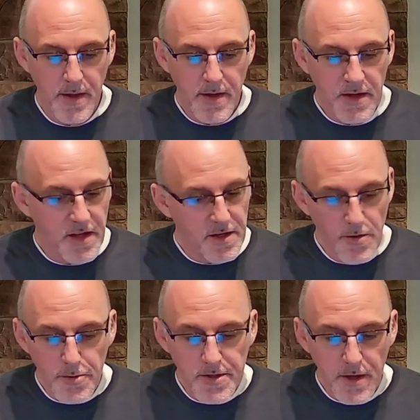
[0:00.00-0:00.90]
Get
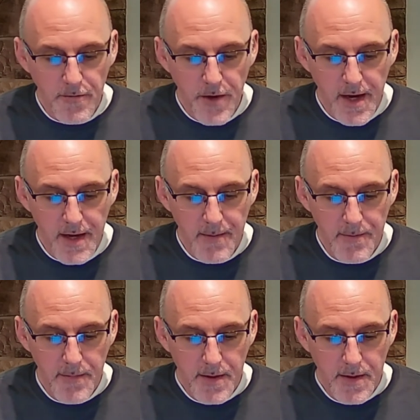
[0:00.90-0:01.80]
yourself ready.
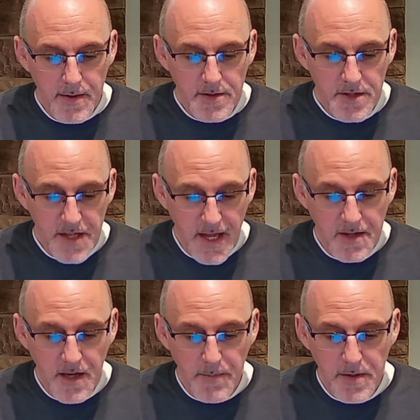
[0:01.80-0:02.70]
Stand
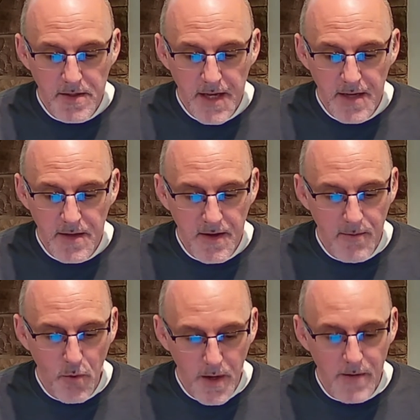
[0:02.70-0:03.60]
up and say to them
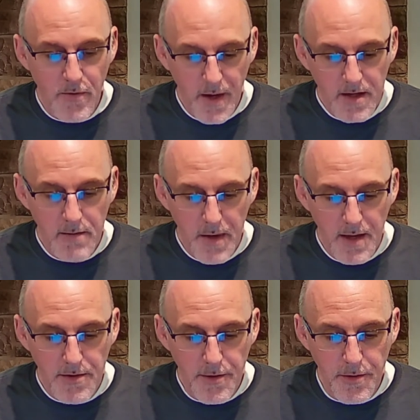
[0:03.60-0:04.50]
whatever I
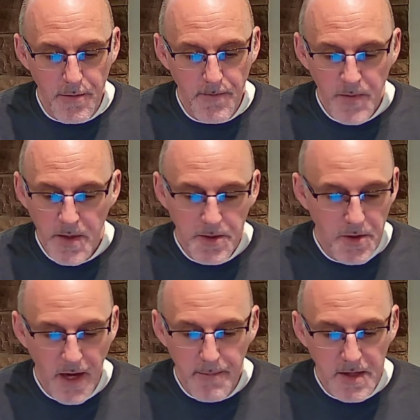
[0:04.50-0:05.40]
command you. Do
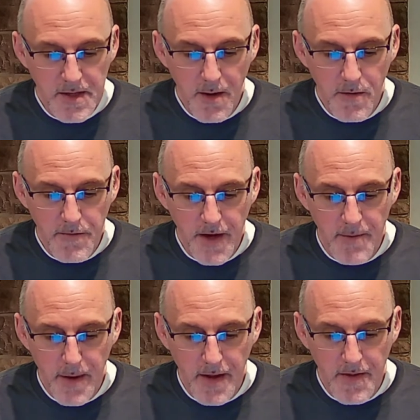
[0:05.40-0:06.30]
not be terrified
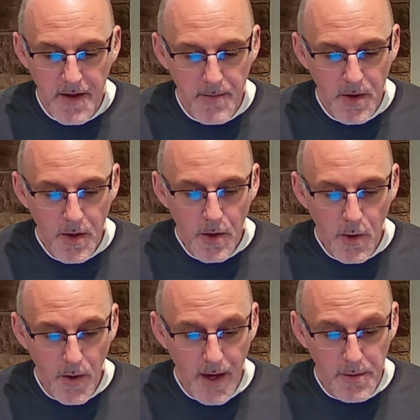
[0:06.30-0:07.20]
by them,
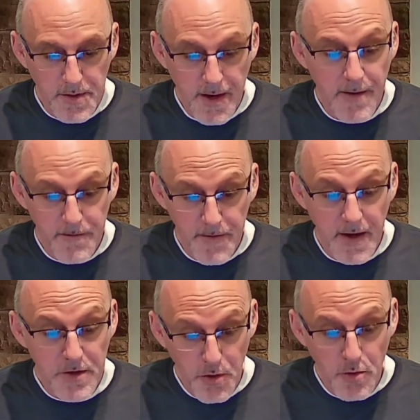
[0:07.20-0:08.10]
or I will terrify
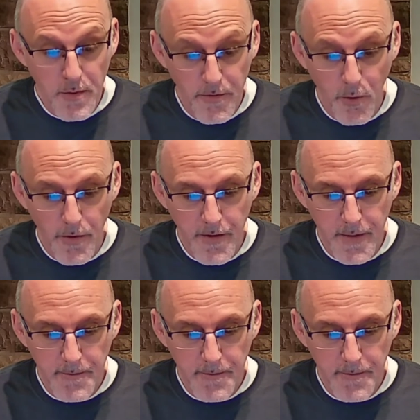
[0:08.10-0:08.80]
you before them.